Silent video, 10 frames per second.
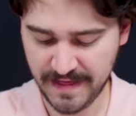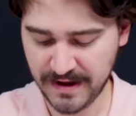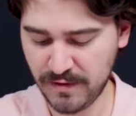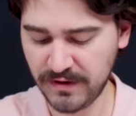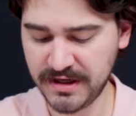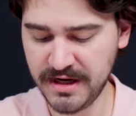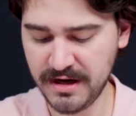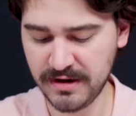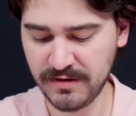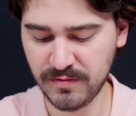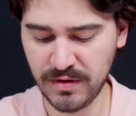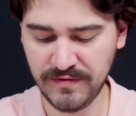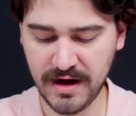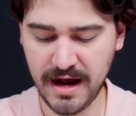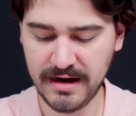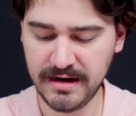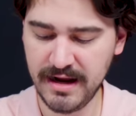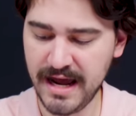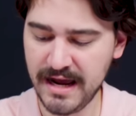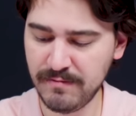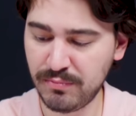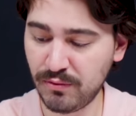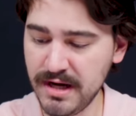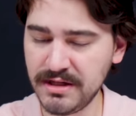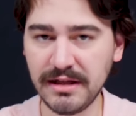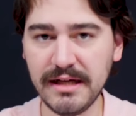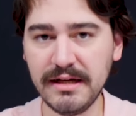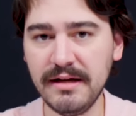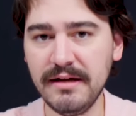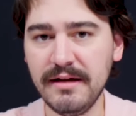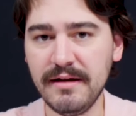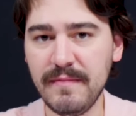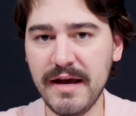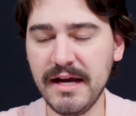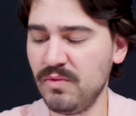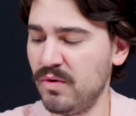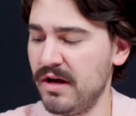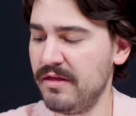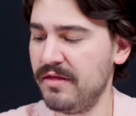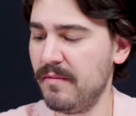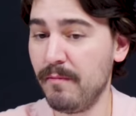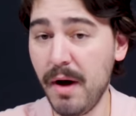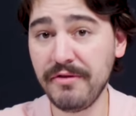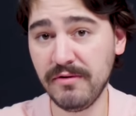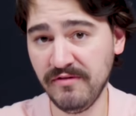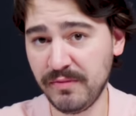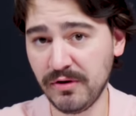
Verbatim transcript: And then over here, we've got a bracelet made with mother of